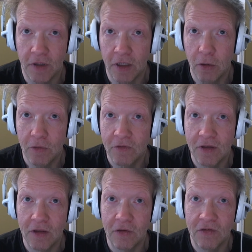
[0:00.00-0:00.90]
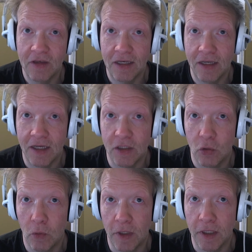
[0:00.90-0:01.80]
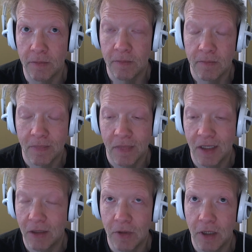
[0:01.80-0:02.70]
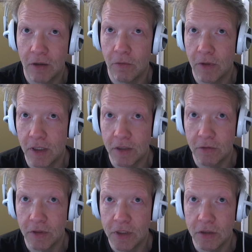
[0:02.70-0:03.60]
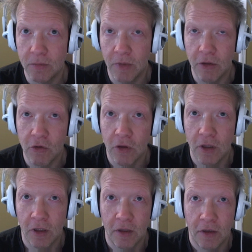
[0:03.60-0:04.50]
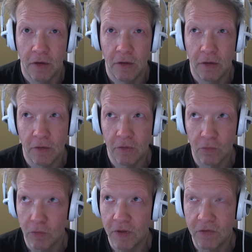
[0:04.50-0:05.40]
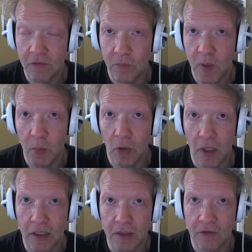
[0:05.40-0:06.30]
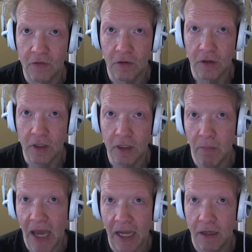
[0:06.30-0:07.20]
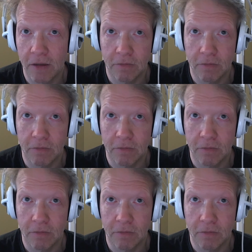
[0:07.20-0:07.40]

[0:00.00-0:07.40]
You always see the C920. Now, without going into it too much, there's reasons people like this on the Mac.